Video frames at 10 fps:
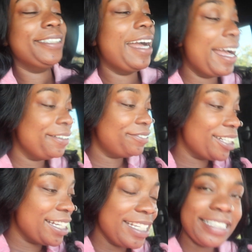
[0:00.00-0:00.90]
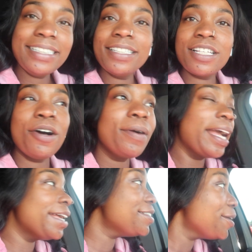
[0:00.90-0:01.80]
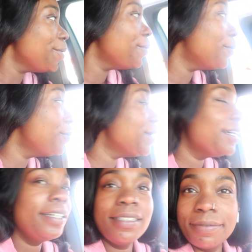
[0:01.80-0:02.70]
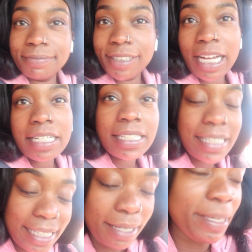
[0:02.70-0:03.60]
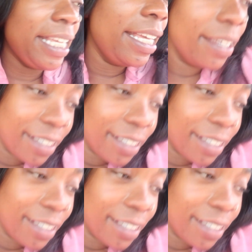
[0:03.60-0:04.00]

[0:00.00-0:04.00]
hi friends okay so you guys can see me